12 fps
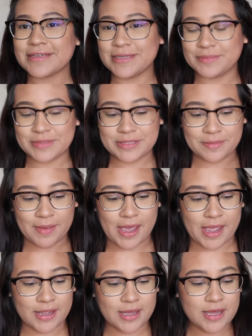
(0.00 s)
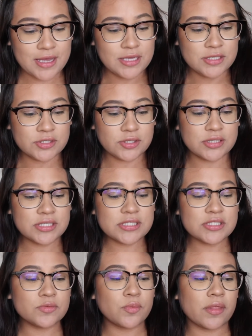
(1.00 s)
IPSY bag. So this
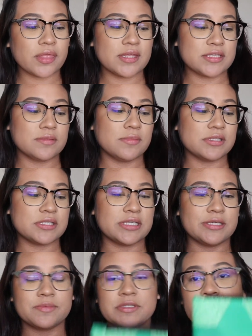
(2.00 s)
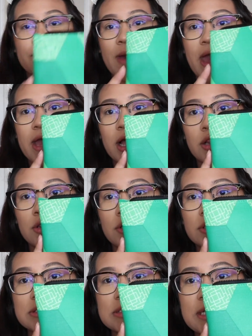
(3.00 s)
is what this month's IPSY bag
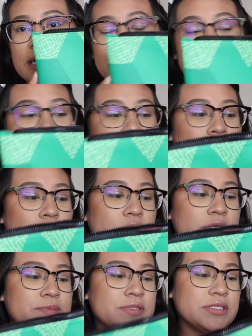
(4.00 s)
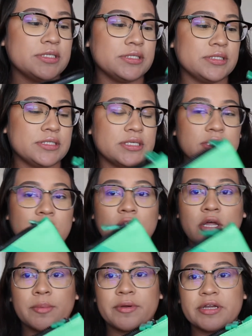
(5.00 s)
looks like. So IPSY did a
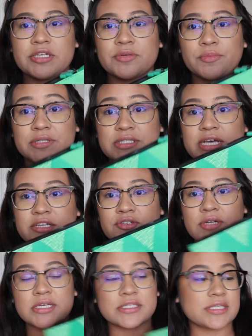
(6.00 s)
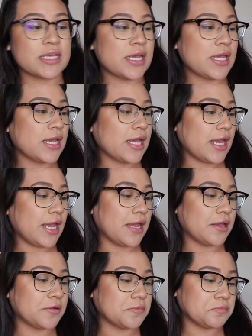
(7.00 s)
collaboration with Tetris,
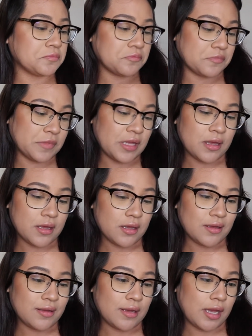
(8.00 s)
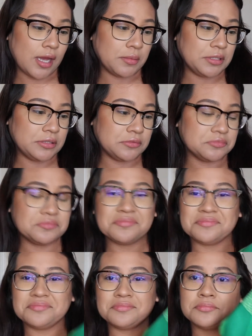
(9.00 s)
and I mean,
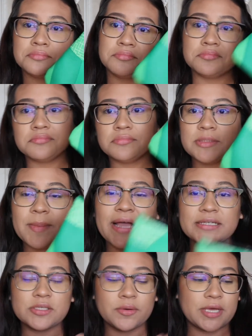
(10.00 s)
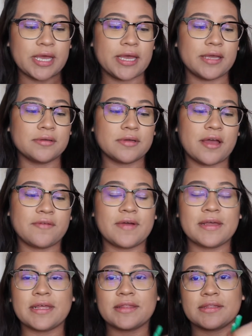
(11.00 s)
the bag's okay. I
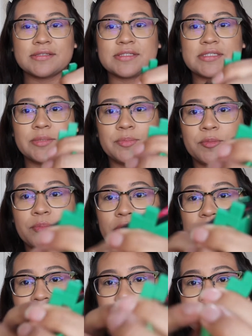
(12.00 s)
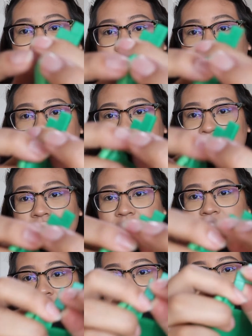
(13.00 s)
find that the zipper part is
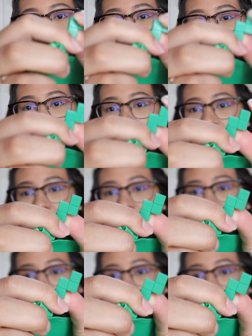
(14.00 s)
like the